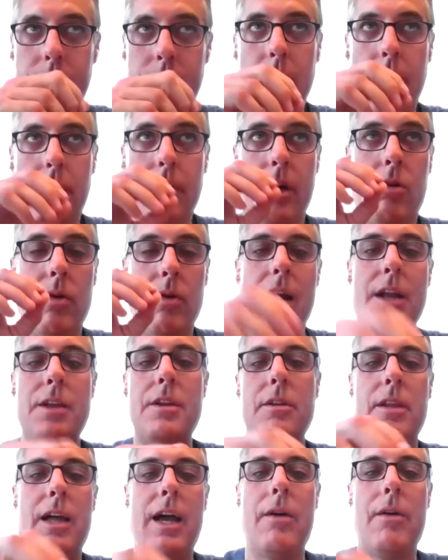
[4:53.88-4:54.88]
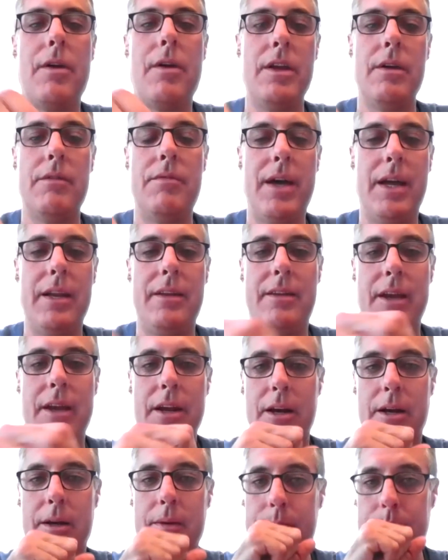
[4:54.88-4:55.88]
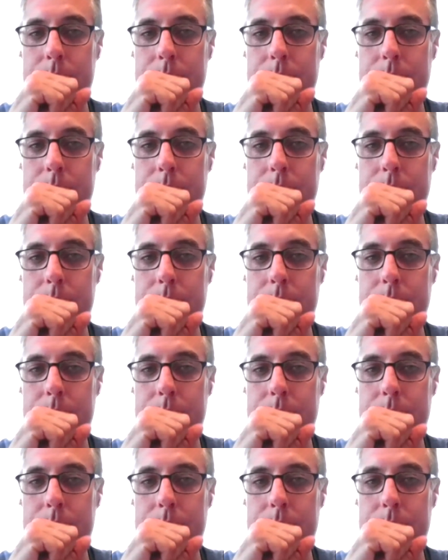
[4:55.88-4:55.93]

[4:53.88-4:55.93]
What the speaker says: the granularity of that data,